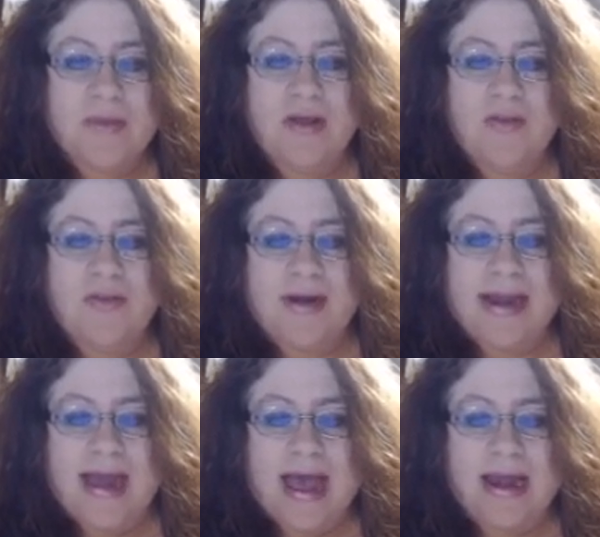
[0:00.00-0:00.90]

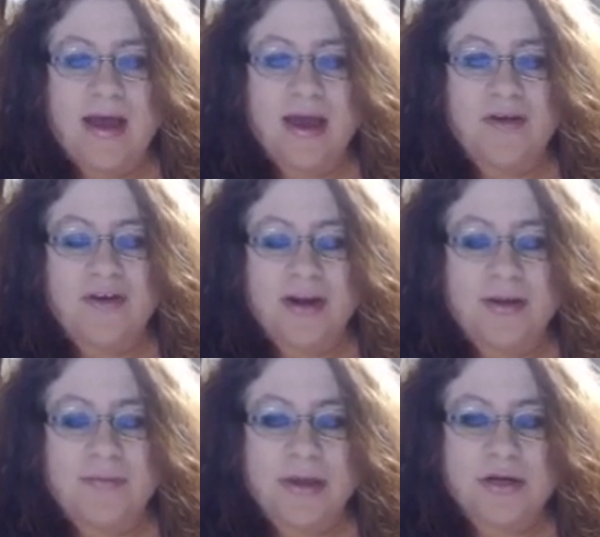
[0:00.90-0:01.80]
3,900
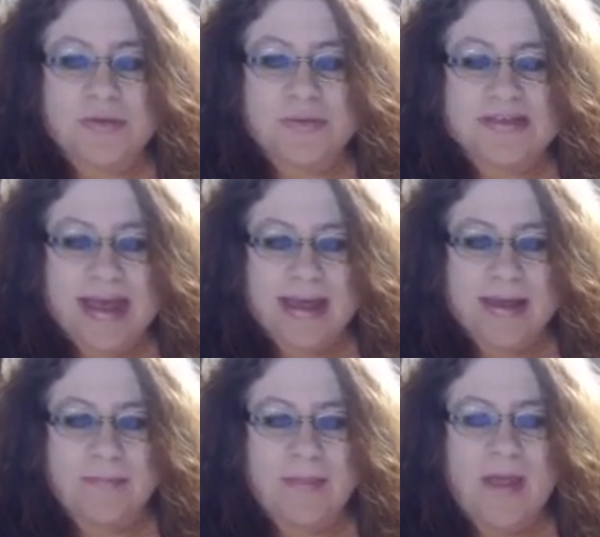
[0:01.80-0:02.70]
meters per
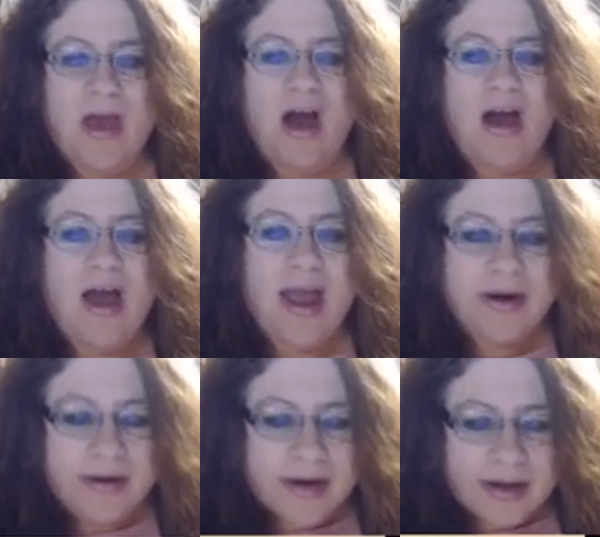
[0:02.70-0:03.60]
second.
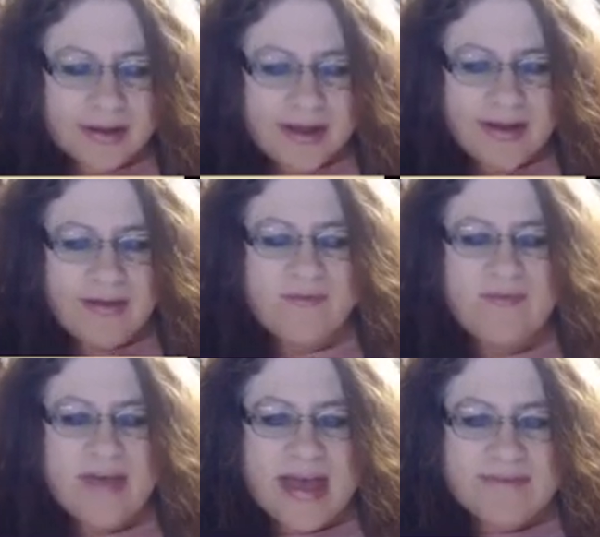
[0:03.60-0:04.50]
Iron,
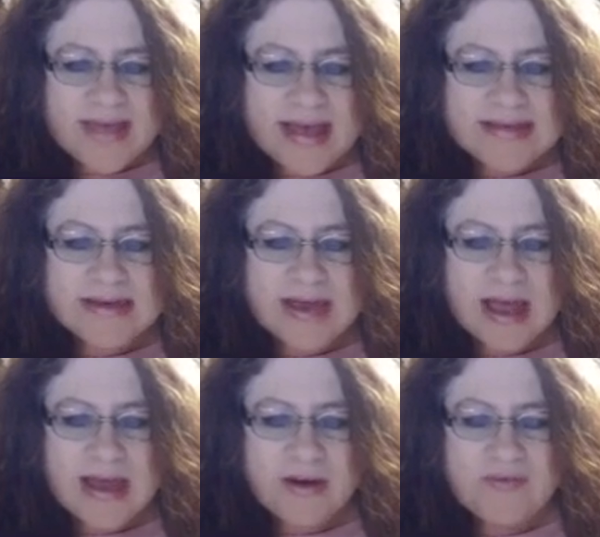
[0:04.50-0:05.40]

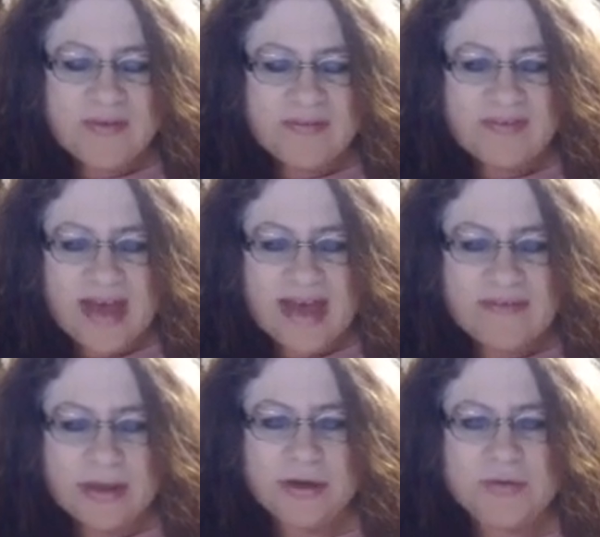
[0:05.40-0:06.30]
5,955
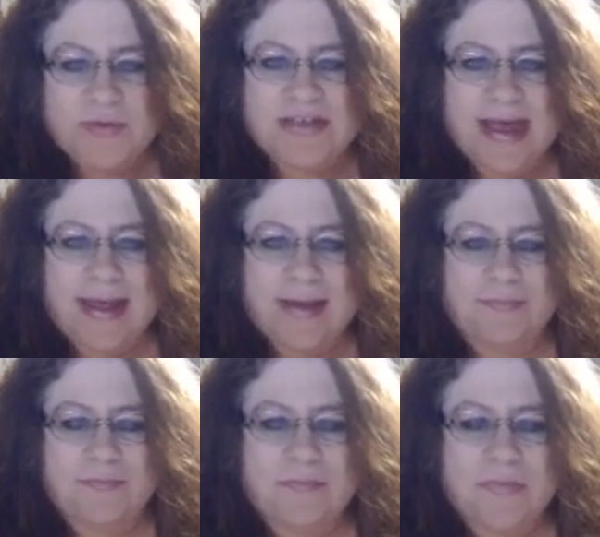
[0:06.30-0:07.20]
meters per second.
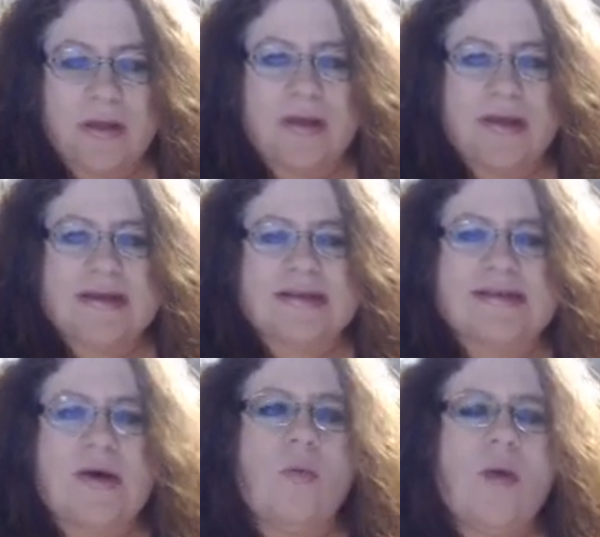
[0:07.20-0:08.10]

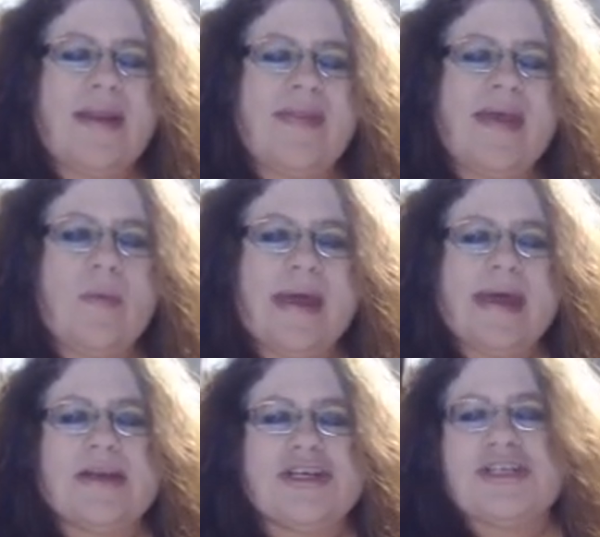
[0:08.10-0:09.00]
So one thing we
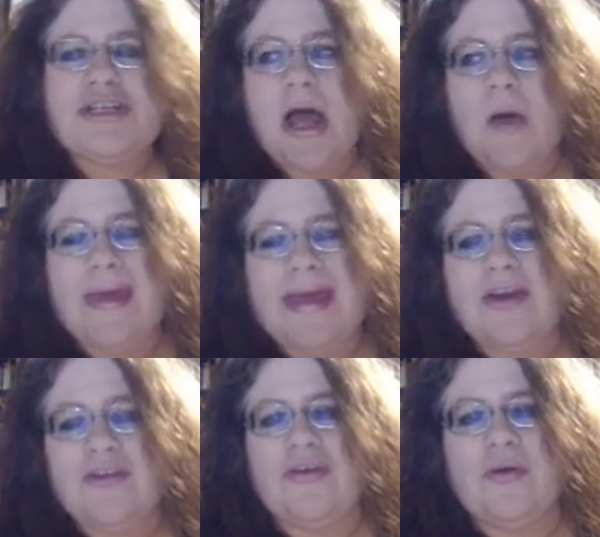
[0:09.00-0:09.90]
can
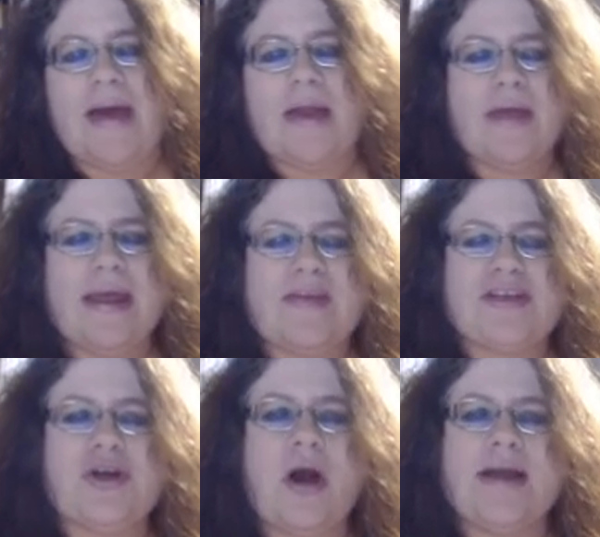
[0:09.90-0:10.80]
do by looking at
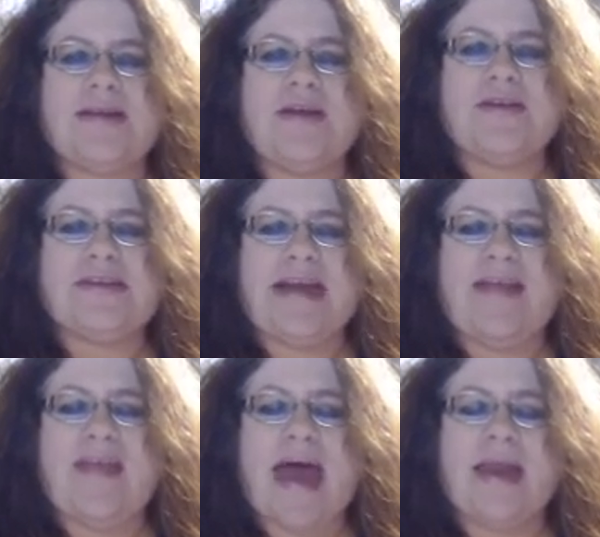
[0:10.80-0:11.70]
this chart is
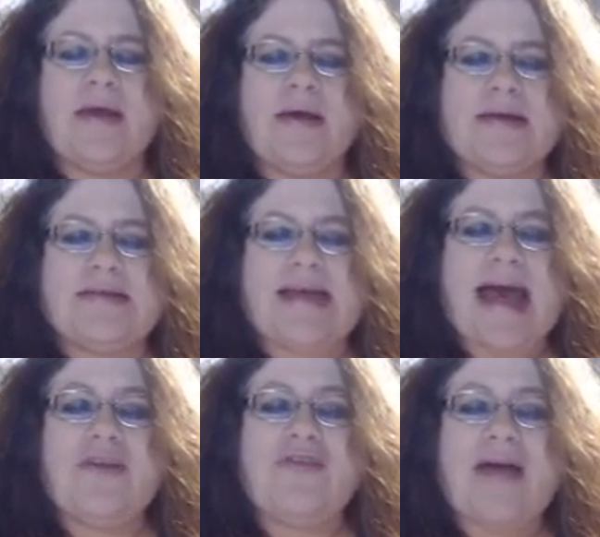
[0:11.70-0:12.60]
understand that
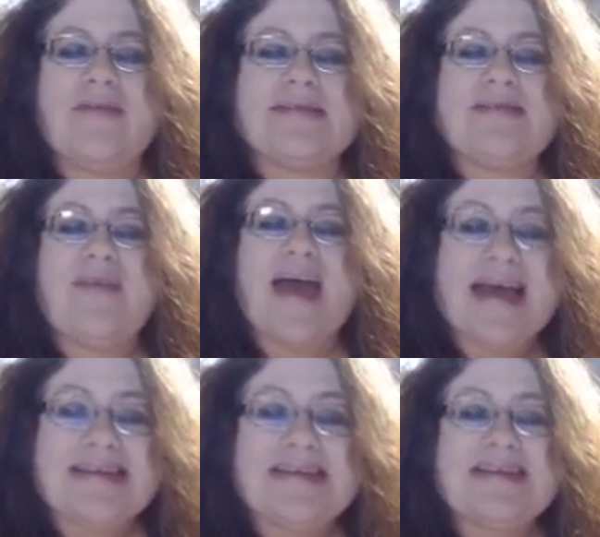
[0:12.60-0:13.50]
sound travels
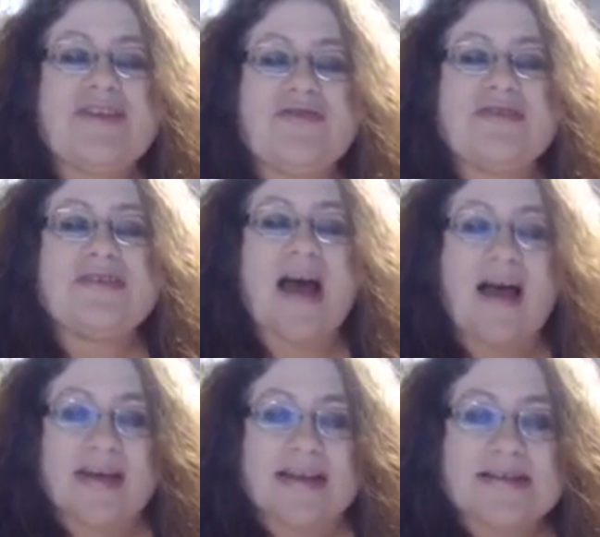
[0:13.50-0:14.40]
fastest through
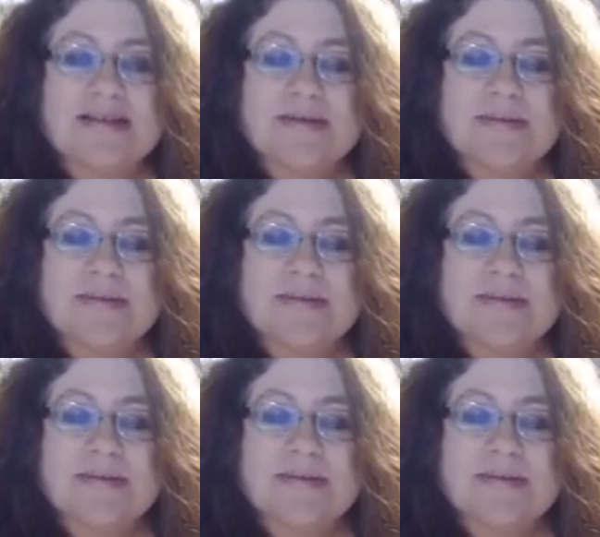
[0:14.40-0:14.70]
solids,